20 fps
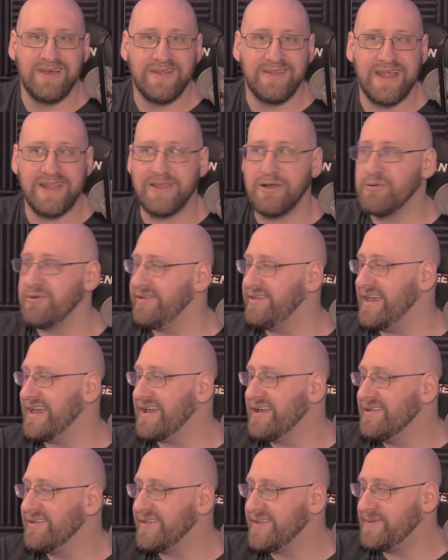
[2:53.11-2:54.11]
that there was a
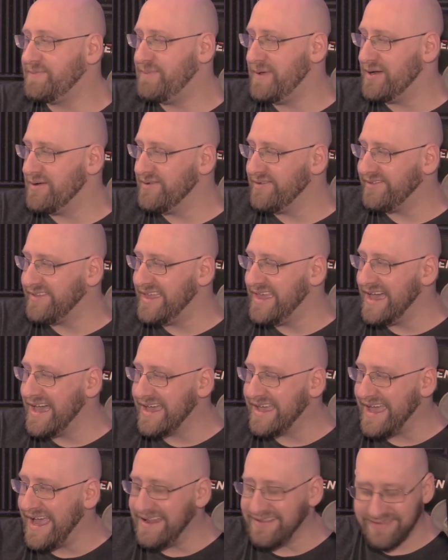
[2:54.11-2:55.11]
conspiracy
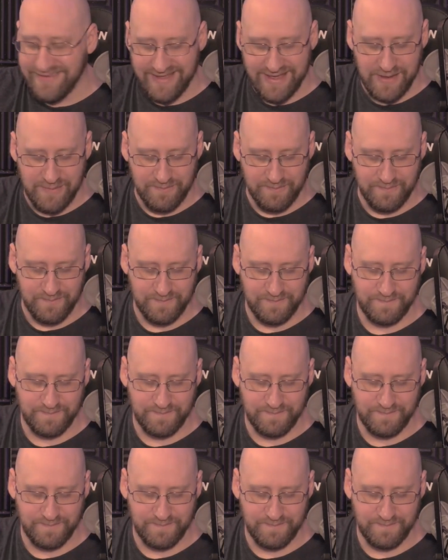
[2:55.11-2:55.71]
against him